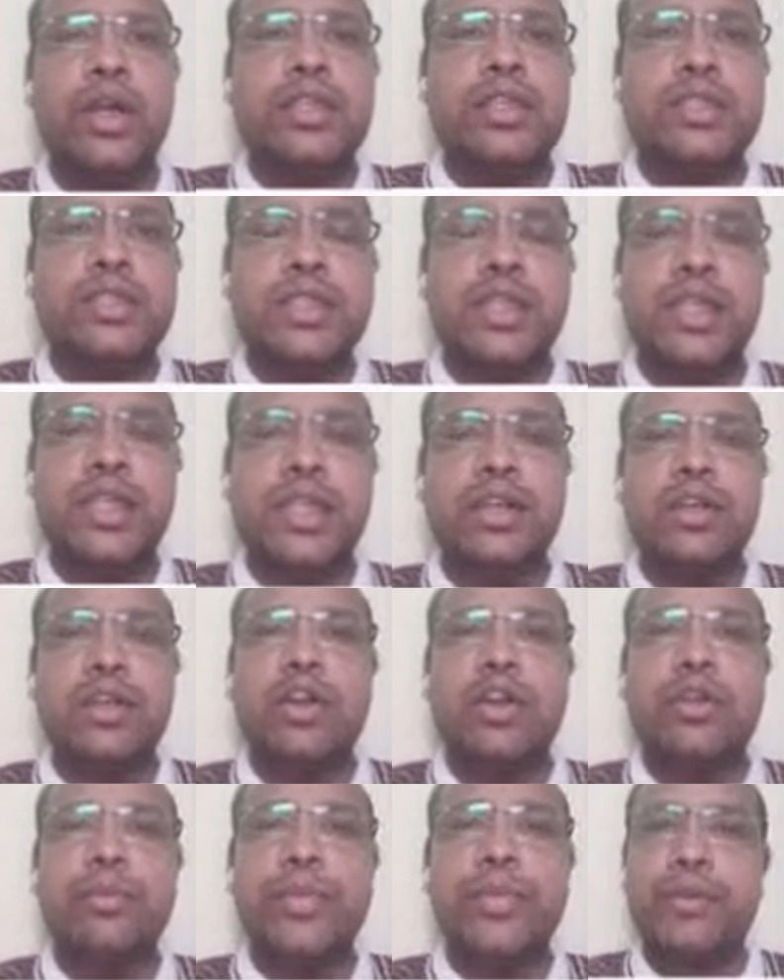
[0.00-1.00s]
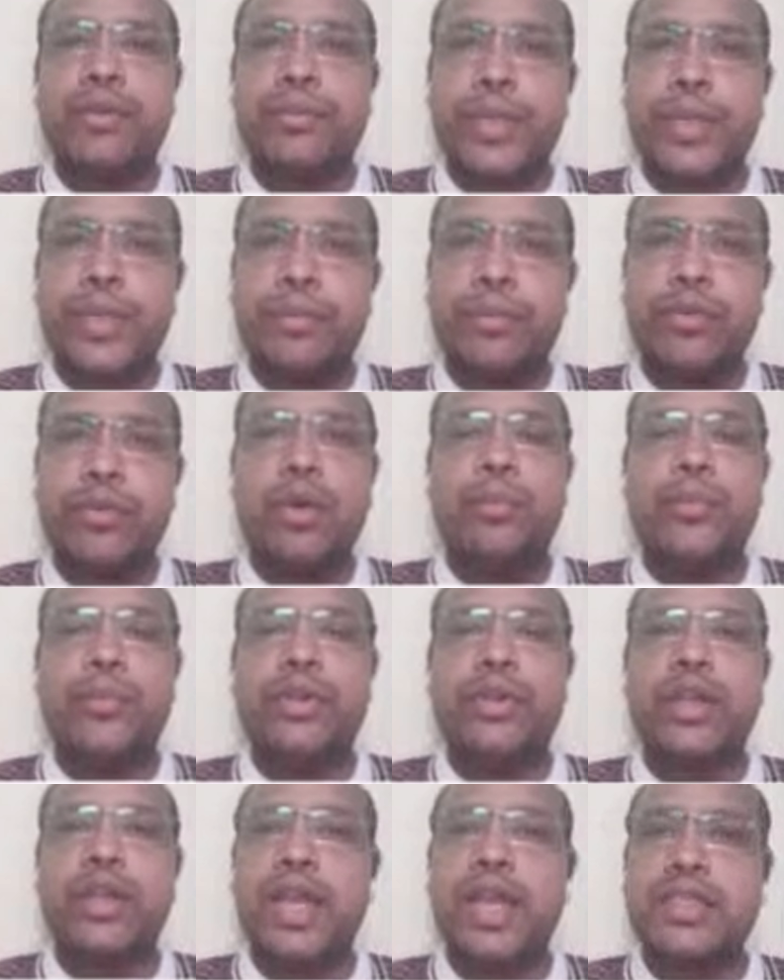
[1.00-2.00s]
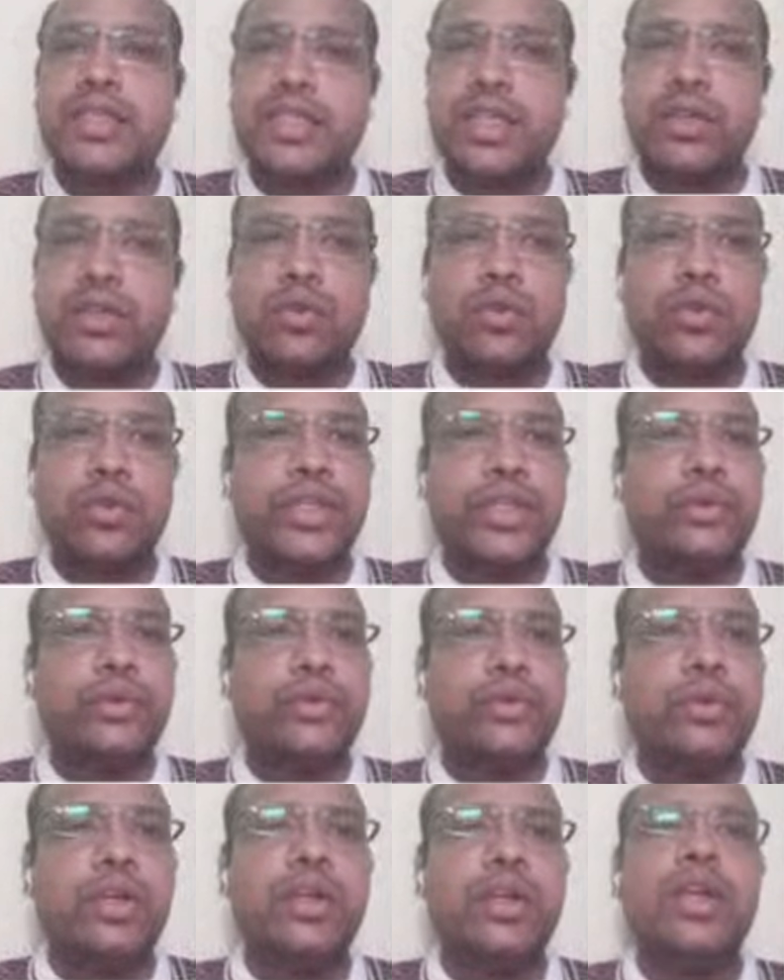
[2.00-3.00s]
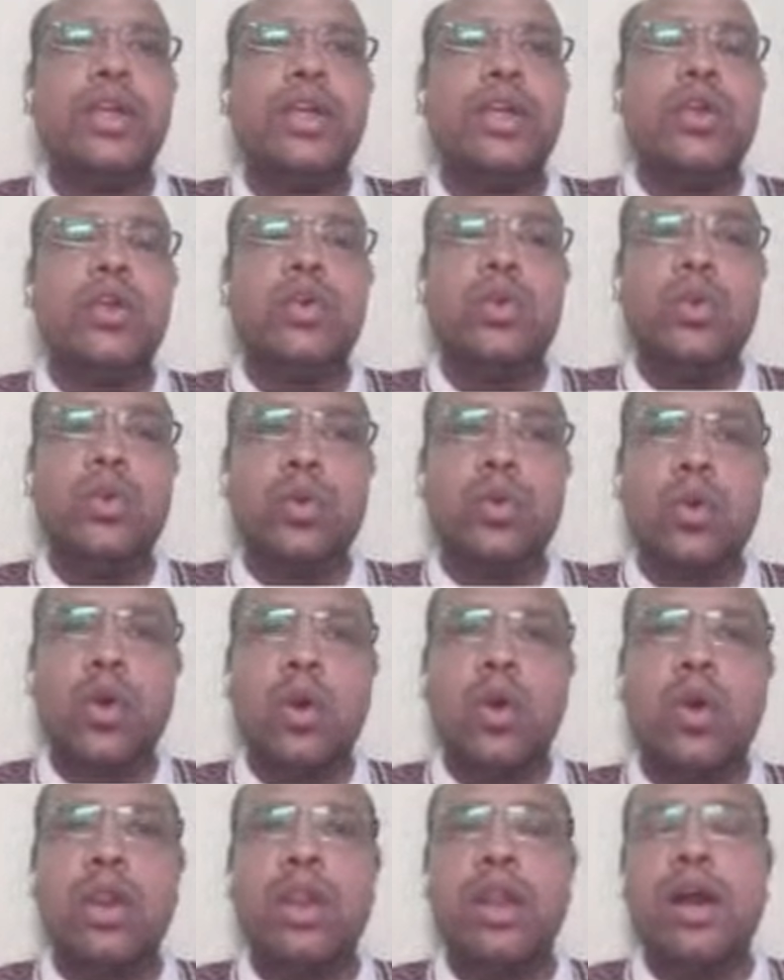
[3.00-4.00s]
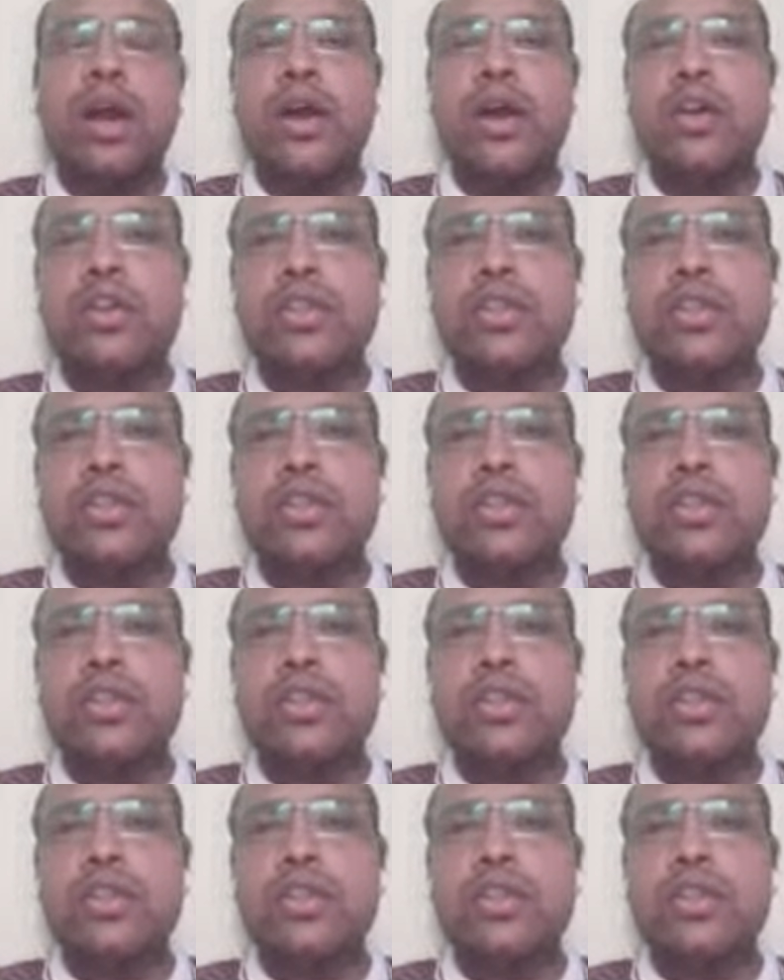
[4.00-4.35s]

Central or mainframe computer, as I told you, to call